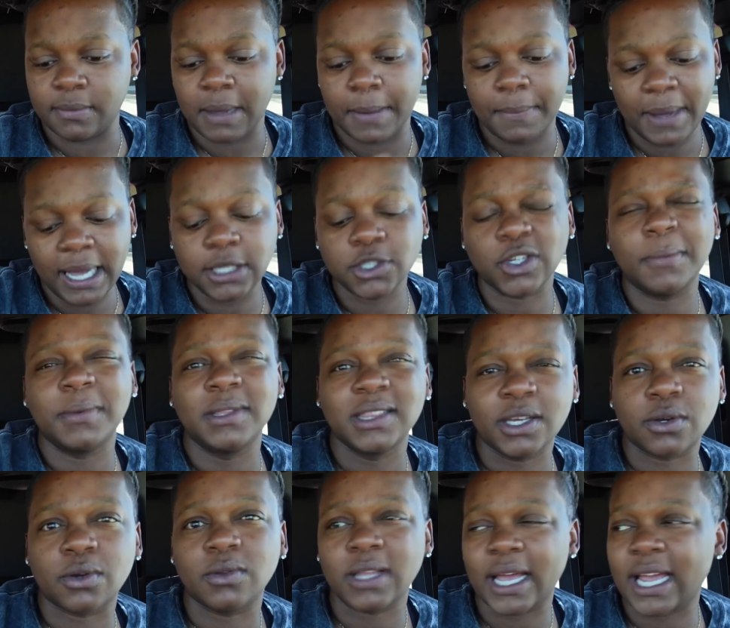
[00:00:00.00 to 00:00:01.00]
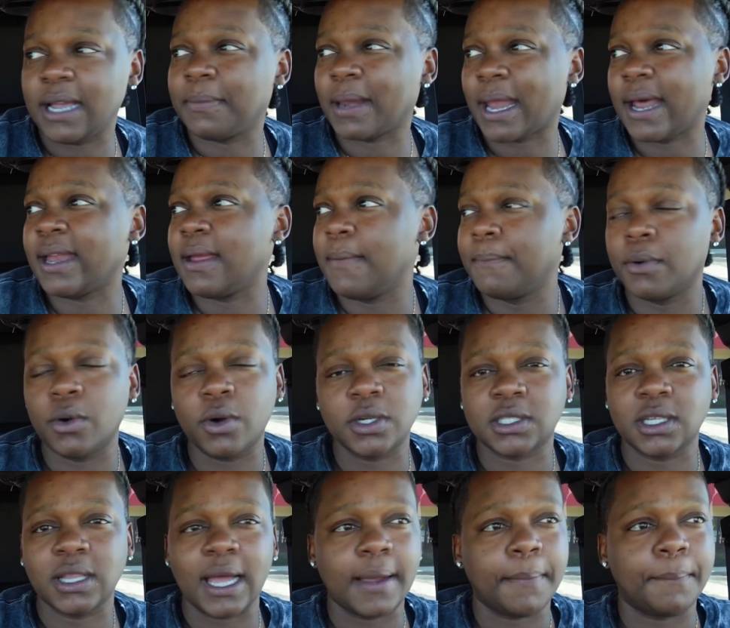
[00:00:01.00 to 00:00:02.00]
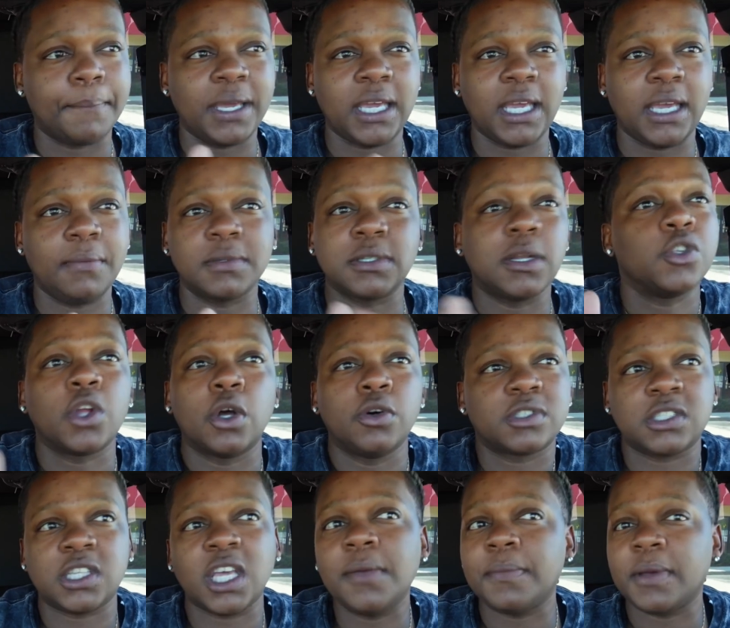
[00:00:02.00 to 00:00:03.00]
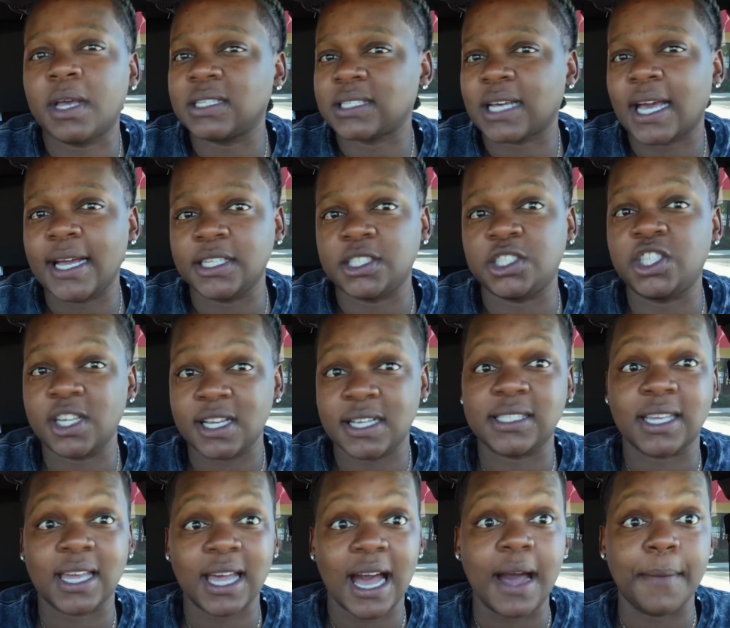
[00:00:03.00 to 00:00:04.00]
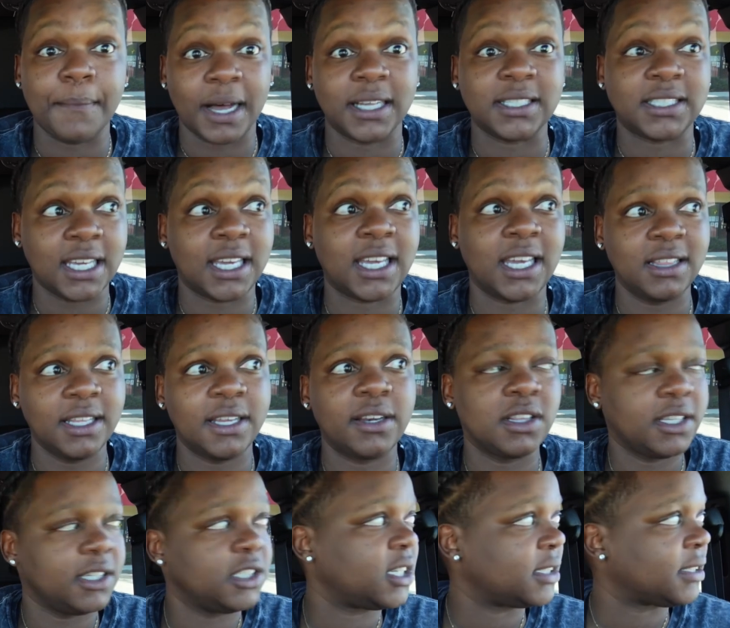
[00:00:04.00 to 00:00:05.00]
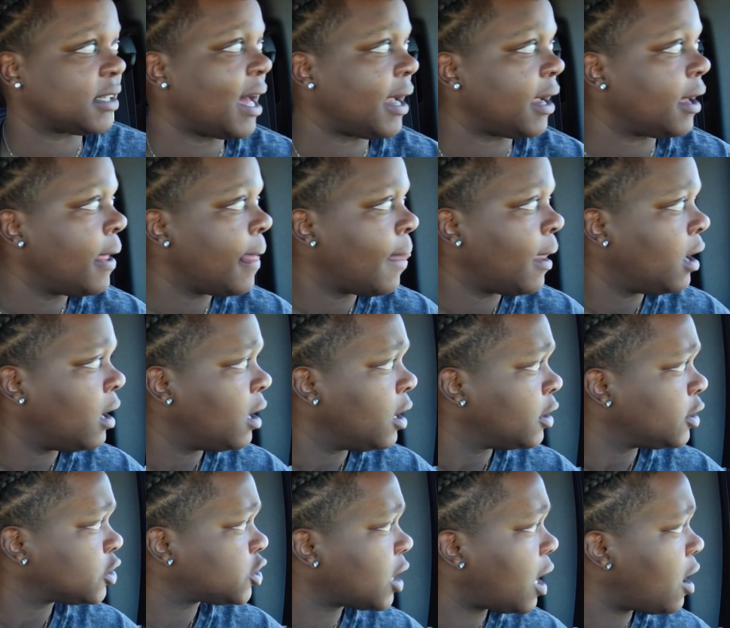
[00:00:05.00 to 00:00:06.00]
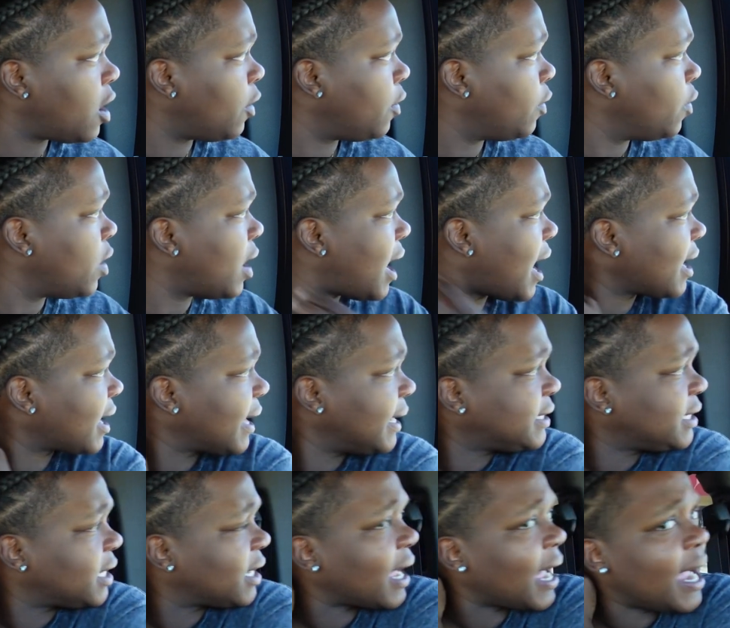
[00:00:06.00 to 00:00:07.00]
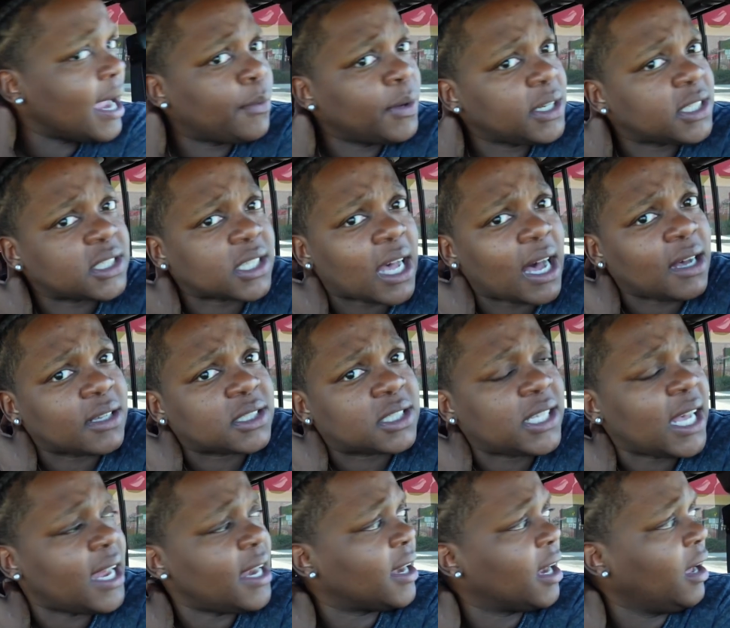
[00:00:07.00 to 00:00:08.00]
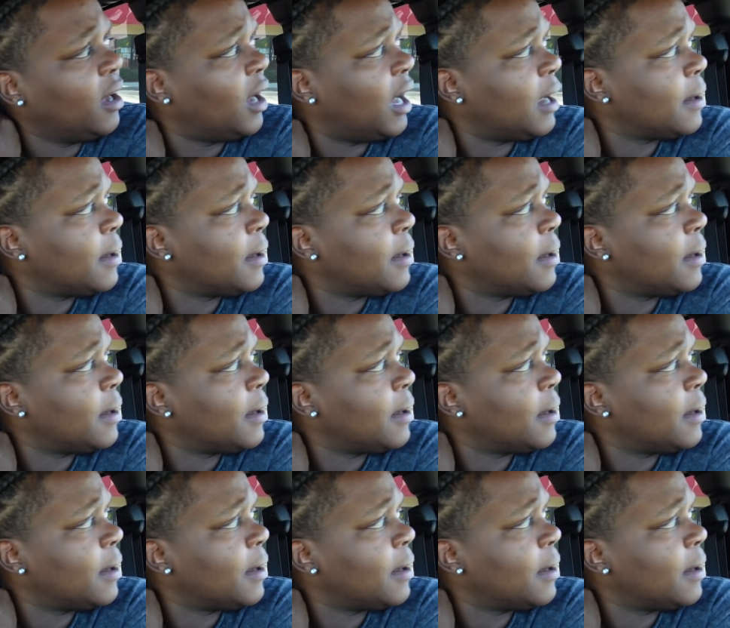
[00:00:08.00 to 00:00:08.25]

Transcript: My mind dropped a little late, but I didn't board to like B, no C, because I had just got my ticket, literally just got it. So I get to the gate and we just all sitting there.